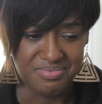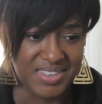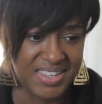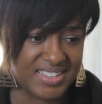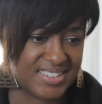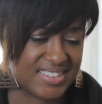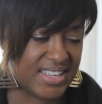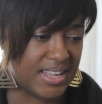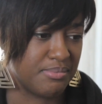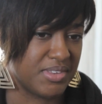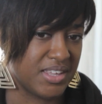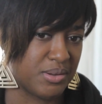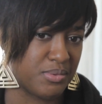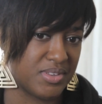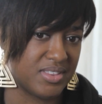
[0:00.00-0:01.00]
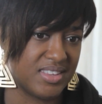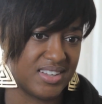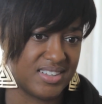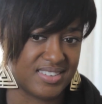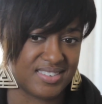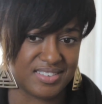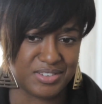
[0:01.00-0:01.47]
And the same thing with
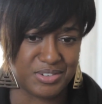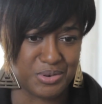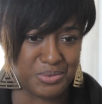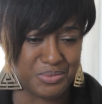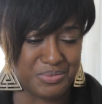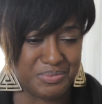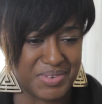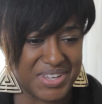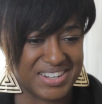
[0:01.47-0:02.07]
this, me